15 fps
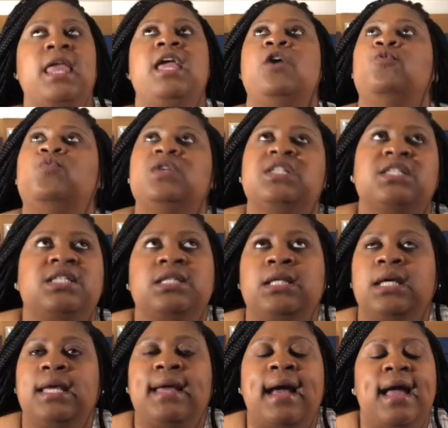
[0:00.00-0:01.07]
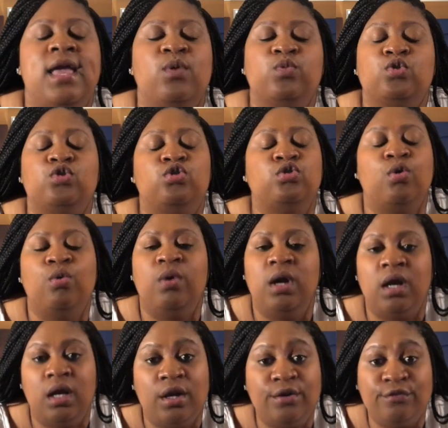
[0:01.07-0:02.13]
It was so
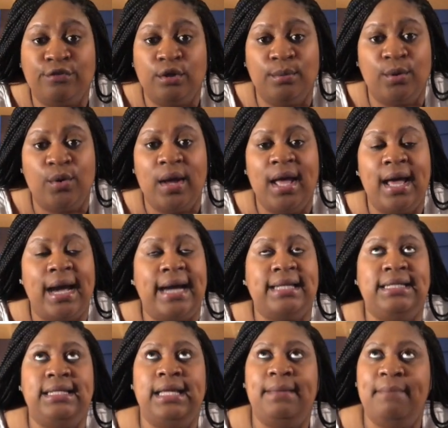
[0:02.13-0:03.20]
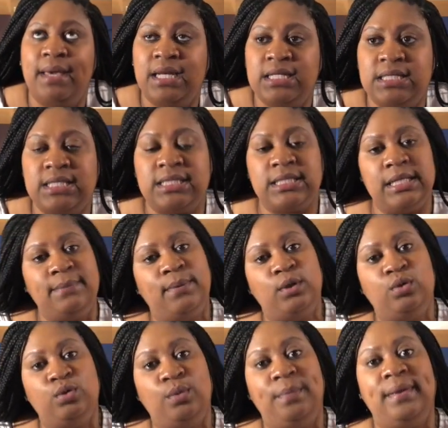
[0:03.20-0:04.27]
uncomfortable. I did manage to sleep a
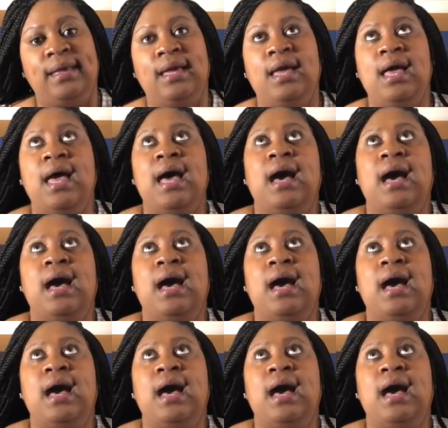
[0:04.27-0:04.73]
little bit.